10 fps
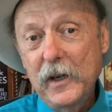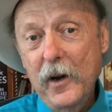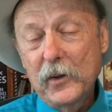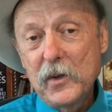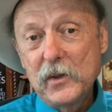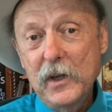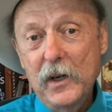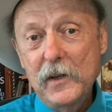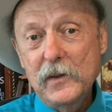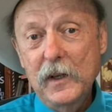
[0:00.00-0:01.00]
character
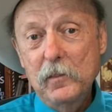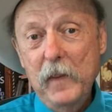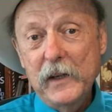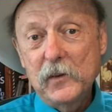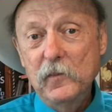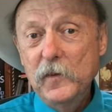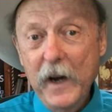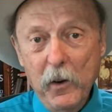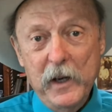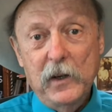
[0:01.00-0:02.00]
studies, it makes
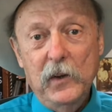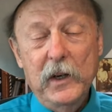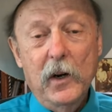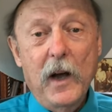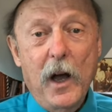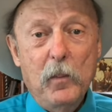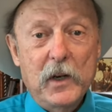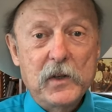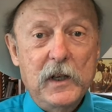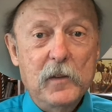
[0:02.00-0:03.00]
very clear how
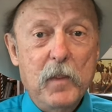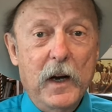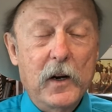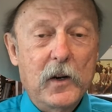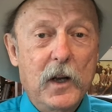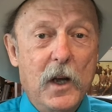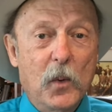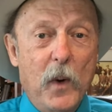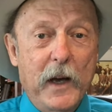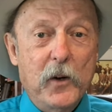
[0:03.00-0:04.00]
much he admired
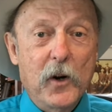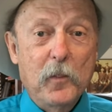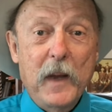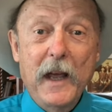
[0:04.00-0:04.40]
Wyatt Earp.